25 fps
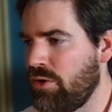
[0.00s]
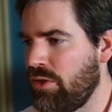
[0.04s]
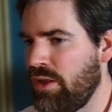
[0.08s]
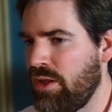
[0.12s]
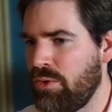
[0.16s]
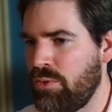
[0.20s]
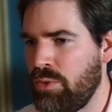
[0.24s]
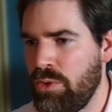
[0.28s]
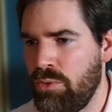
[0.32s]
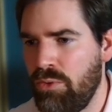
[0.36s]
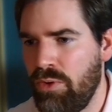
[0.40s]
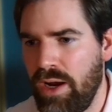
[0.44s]

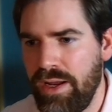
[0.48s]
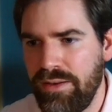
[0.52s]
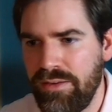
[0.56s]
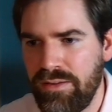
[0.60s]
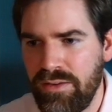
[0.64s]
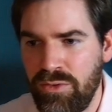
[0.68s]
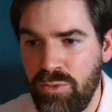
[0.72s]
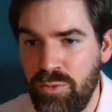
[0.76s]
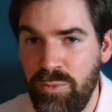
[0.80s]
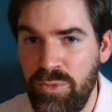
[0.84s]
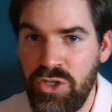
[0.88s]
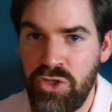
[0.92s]
that we write
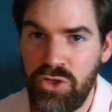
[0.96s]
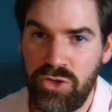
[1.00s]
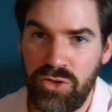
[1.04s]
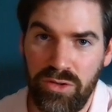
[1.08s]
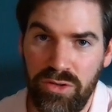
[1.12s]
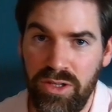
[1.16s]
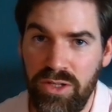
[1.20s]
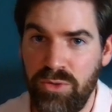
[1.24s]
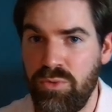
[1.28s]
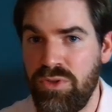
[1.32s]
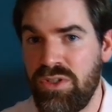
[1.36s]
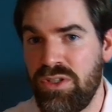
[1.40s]
and to be sure
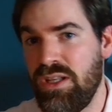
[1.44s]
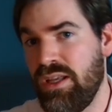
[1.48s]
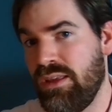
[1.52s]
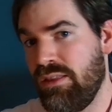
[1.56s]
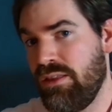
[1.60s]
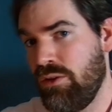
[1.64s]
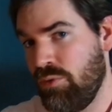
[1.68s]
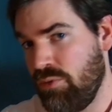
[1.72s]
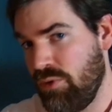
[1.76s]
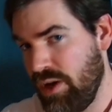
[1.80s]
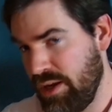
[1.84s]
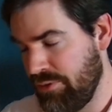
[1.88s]
that we select
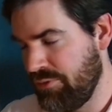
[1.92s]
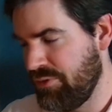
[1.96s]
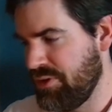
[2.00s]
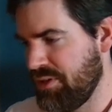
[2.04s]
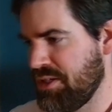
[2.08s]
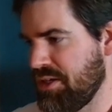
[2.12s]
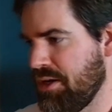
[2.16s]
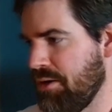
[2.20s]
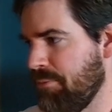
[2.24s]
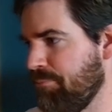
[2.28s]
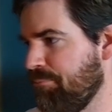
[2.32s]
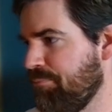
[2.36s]
the right
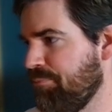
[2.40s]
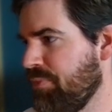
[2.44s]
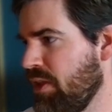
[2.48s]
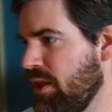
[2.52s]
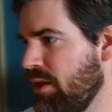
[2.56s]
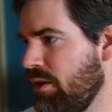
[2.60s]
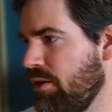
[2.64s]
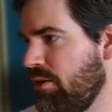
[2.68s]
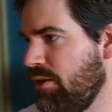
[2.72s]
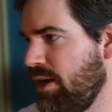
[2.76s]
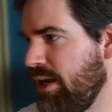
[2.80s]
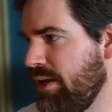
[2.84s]
feature,
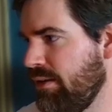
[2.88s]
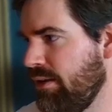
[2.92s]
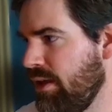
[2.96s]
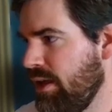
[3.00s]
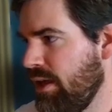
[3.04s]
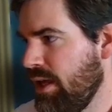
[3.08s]
right?